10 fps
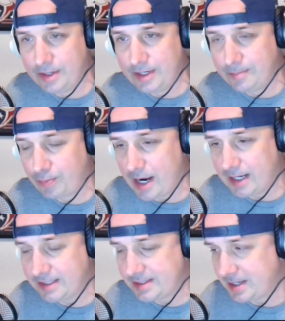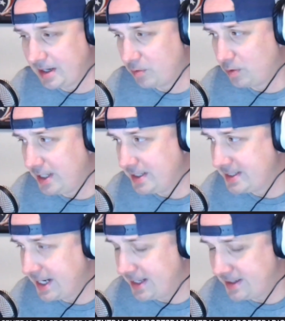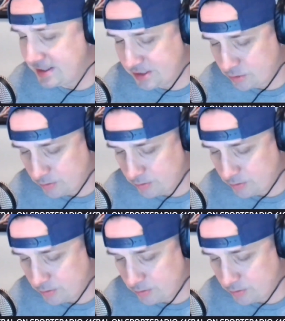limited in practice on Wednesday. This is